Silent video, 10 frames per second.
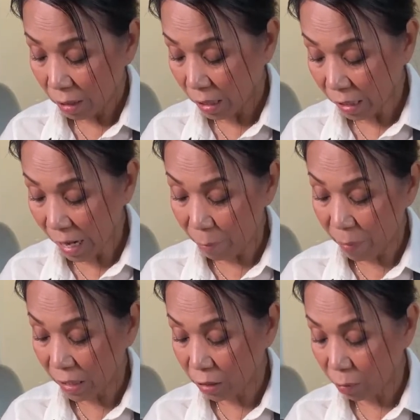I think I have
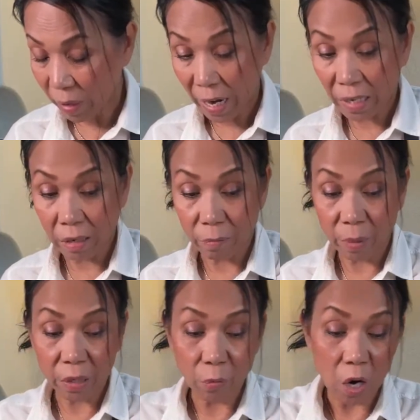basil, but I didn't
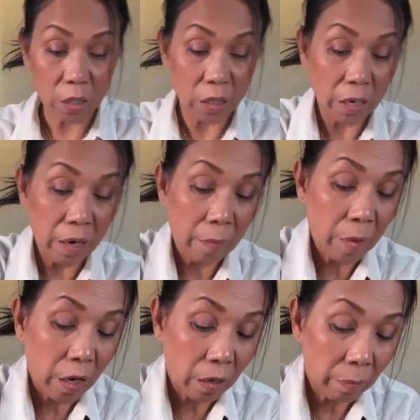pre-wash it, and I'm
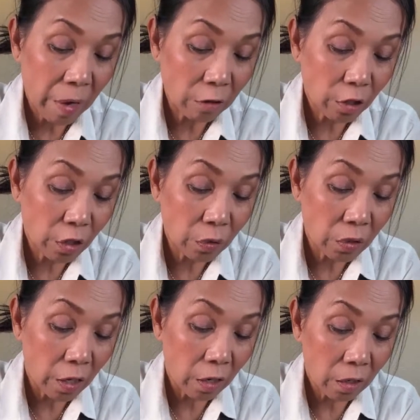not about to
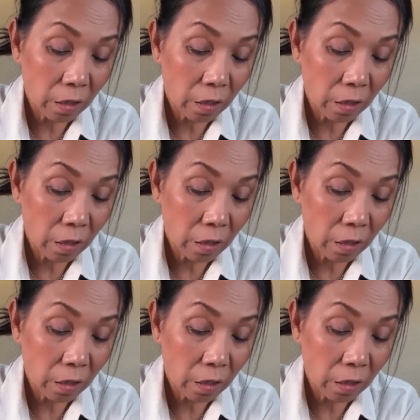use it.